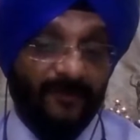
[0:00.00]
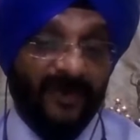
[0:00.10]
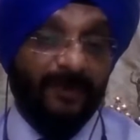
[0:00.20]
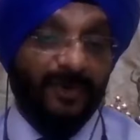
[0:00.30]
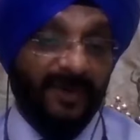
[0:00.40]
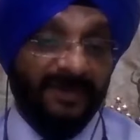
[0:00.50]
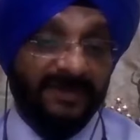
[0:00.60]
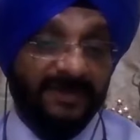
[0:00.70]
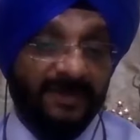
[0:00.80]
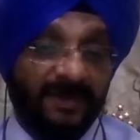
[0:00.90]
web
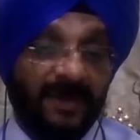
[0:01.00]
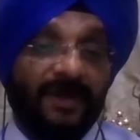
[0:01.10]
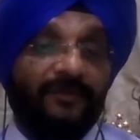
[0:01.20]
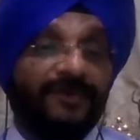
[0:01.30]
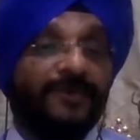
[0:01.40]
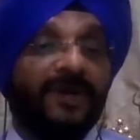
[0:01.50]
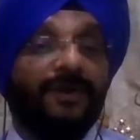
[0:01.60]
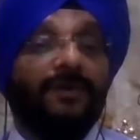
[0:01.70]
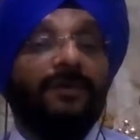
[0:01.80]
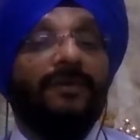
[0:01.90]
domains, which
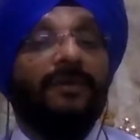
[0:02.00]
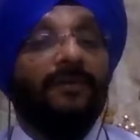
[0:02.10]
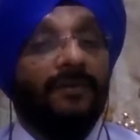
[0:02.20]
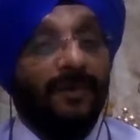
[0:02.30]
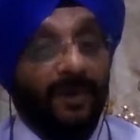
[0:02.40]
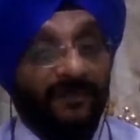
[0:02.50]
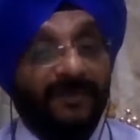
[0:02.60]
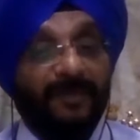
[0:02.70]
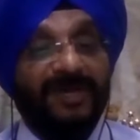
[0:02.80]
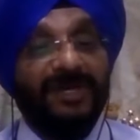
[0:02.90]
were of
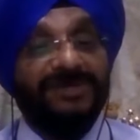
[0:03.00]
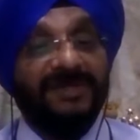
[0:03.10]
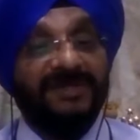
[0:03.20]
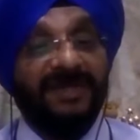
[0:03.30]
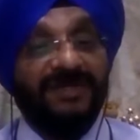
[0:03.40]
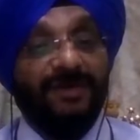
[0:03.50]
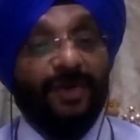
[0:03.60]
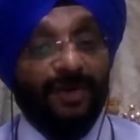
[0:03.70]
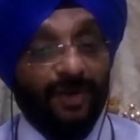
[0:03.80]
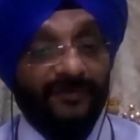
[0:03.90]
the malicious nature.
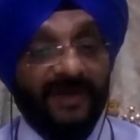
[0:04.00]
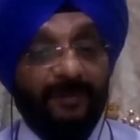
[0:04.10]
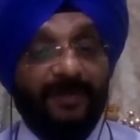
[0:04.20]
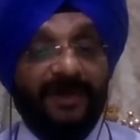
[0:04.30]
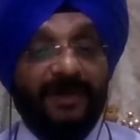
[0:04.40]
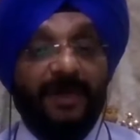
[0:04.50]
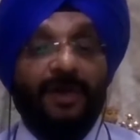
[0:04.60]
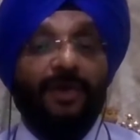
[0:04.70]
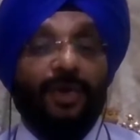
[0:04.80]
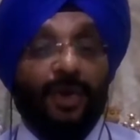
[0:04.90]
Not all of them, but
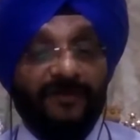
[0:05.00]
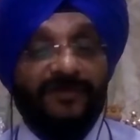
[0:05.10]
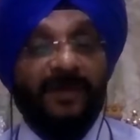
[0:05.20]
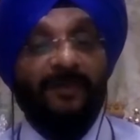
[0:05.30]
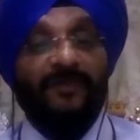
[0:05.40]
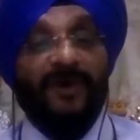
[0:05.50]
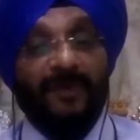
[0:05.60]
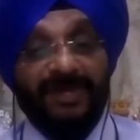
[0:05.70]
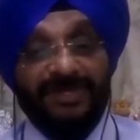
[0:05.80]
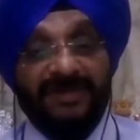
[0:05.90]
a lot of them were
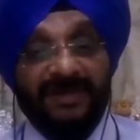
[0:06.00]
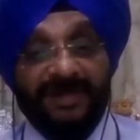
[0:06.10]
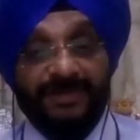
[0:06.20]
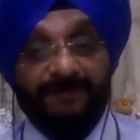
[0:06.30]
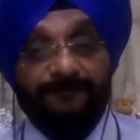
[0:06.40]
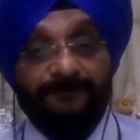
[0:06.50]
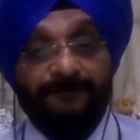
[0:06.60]
malicious nature.